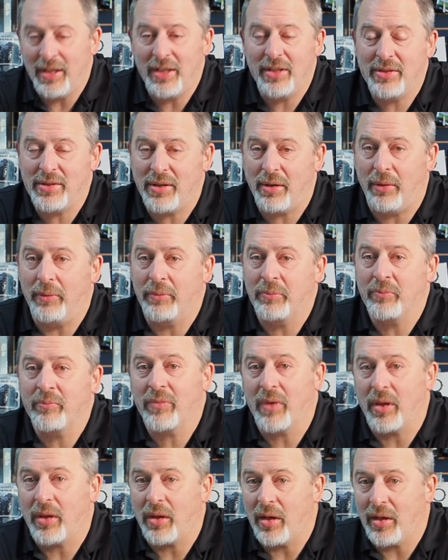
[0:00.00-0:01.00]
So
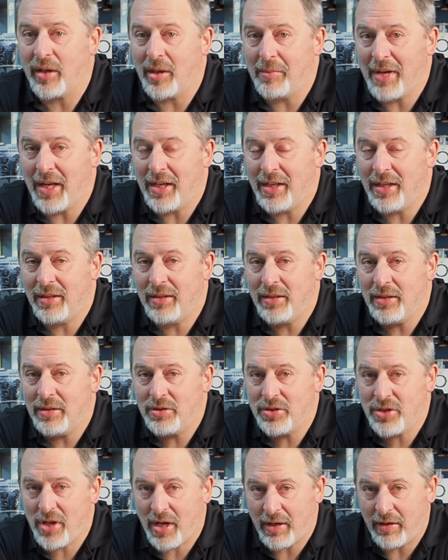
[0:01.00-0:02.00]
come on in,
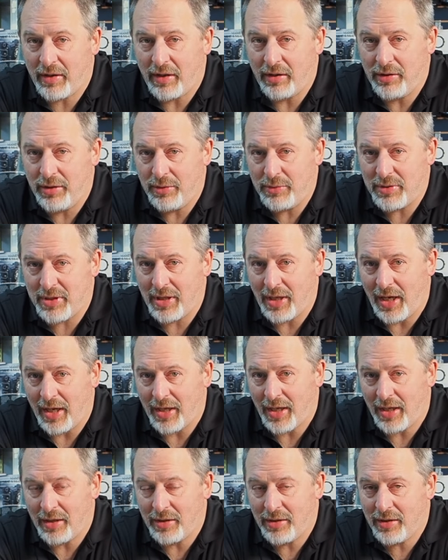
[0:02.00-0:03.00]
check out our used
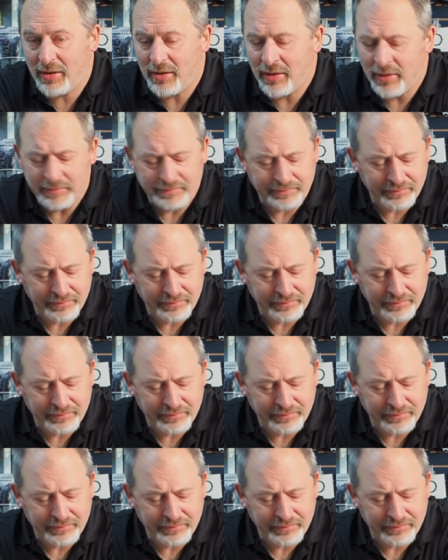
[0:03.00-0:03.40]
Nikon gear